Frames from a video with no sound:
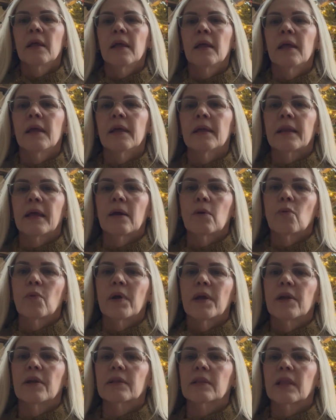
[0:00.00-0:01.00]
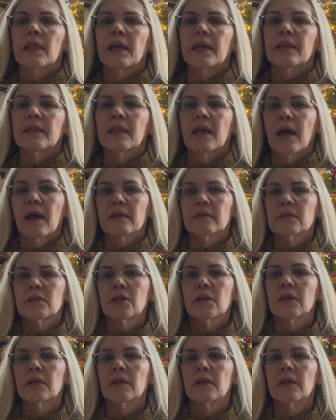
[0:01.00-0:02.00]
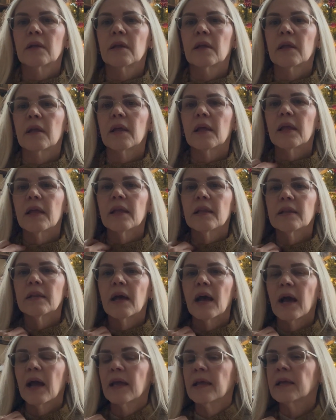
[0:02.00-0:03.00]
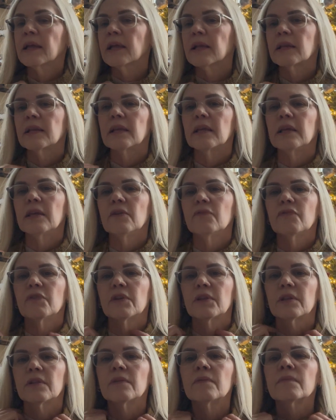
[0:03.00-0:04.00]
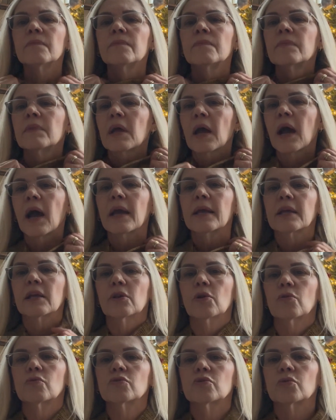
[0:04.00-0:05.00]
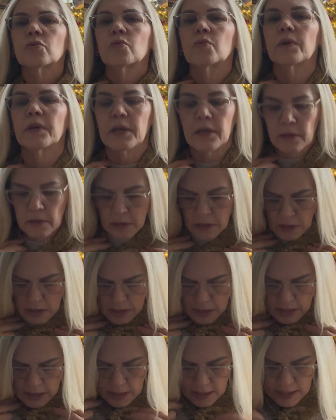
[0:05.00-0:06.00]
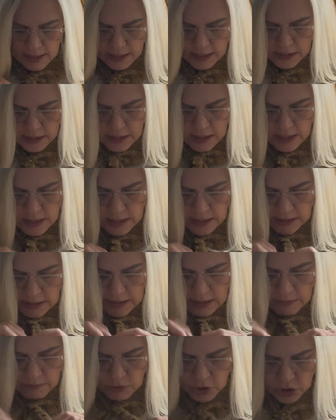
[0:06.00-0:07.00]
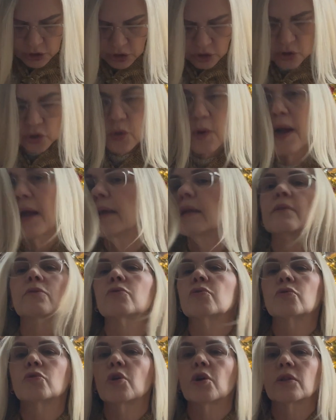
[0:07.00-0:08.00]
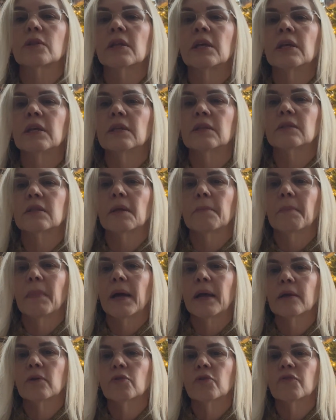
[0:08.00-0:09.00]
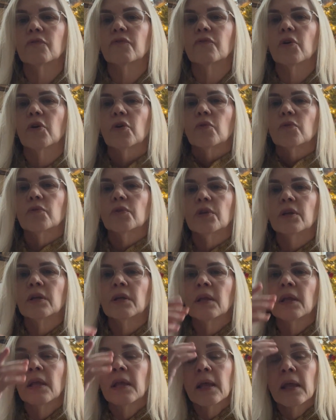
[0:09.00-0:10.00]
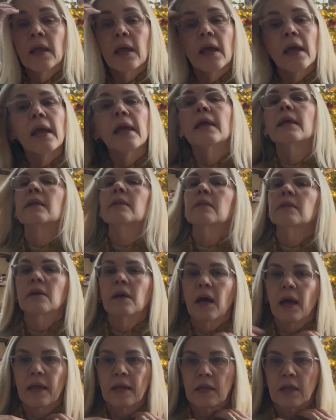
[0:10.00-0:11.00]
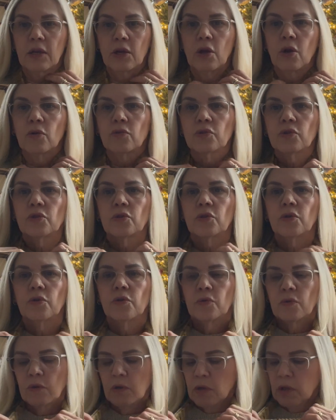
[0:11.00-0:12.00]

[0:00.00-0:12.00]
and I wear it like that. And I can also wear like this. I'm just trying to not hit the microphone. And I can also